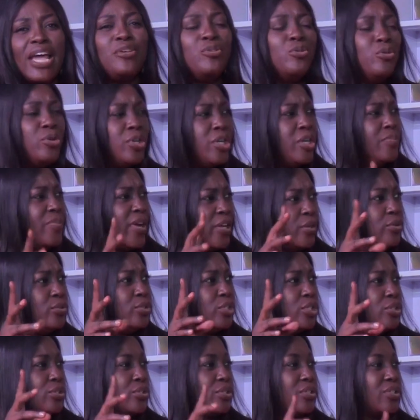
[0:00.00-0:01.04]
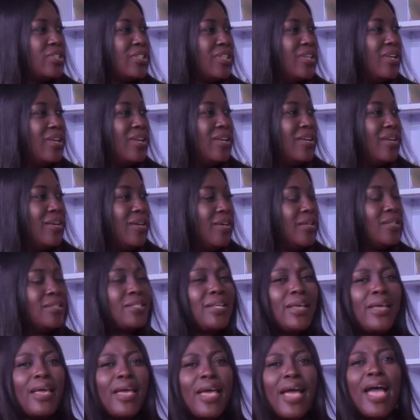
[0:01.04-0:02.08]
I know him, I know Jesus. He
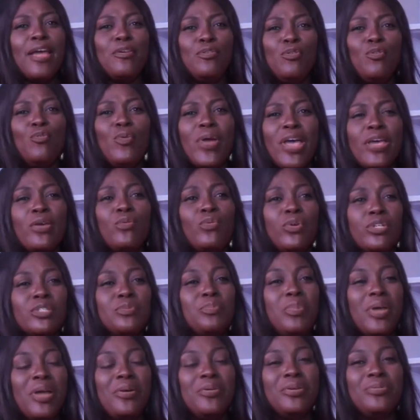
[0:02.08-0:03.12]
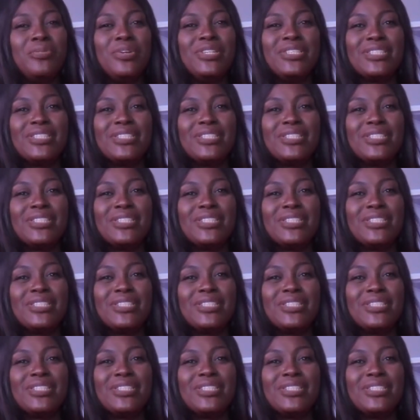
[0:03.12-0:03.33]
said, I know where he was buried.